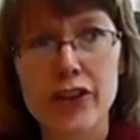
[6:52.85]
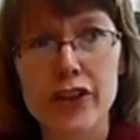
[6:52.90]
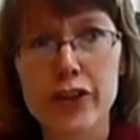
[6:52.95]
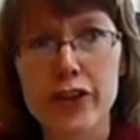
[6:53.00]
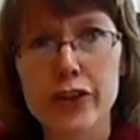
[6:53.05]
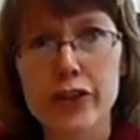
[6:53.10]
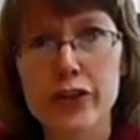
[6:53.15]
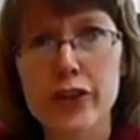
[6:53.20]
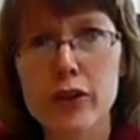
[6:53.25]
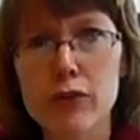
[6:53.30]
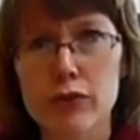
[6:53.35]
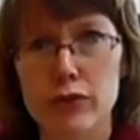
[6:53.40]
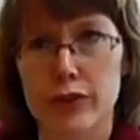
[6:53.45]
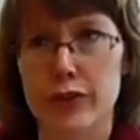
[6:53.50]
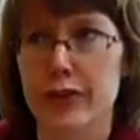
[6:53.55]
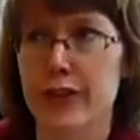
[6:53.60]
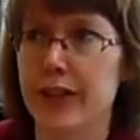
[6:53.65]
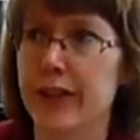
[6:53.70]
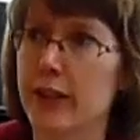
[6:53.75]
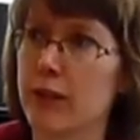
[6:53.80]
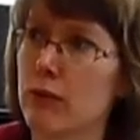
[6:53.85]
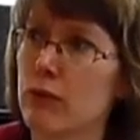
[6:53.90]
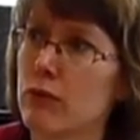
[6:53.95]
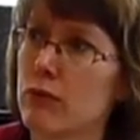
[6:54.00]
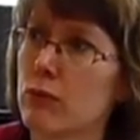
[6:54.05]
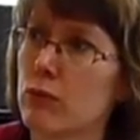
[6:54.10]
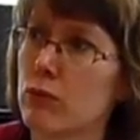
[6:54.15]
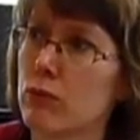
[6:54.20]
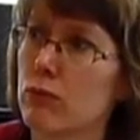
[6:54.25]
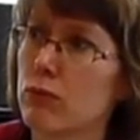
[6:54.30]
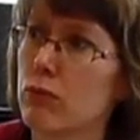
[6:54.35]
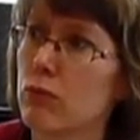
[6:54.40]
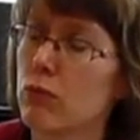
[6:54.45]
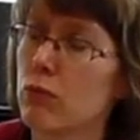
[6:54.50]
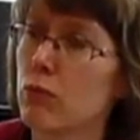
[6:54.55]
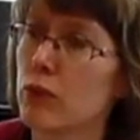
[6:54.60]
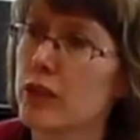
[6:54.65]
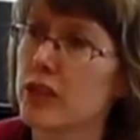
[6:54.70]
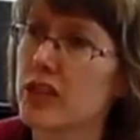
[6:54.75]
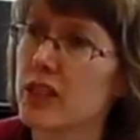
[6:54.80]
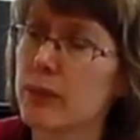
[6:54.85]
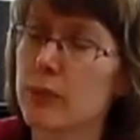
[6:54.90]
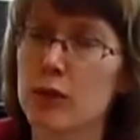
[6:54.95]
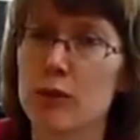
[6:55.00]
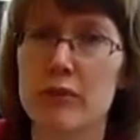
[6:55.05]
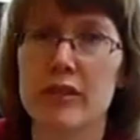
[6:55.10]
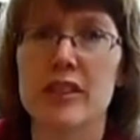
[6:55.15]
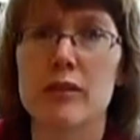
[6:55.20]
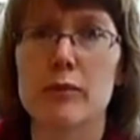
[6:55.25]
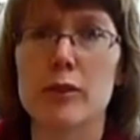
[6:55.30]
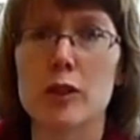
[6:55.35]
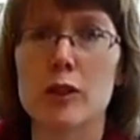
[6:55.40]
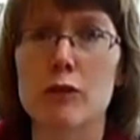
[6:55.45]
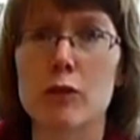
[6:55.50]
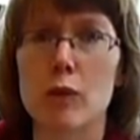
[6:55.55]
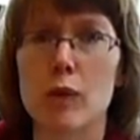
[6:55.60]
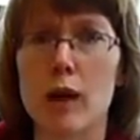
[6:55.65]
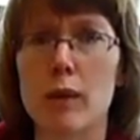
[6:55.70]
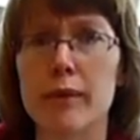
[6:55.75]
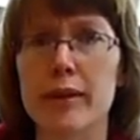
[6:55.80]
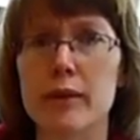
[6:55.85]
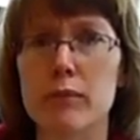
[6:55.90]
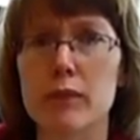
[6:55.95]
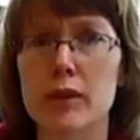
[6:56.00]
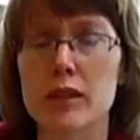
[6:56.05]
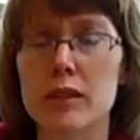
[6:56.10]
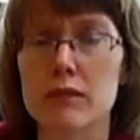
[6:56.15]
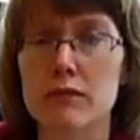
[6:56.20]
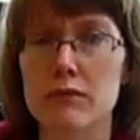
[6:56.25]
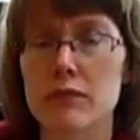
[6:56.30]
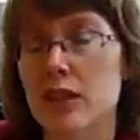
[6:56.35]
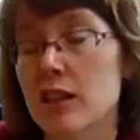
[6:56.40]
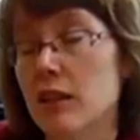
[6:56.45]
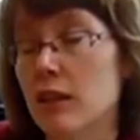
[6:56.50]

the note learning would seem to me to be overwhelming, but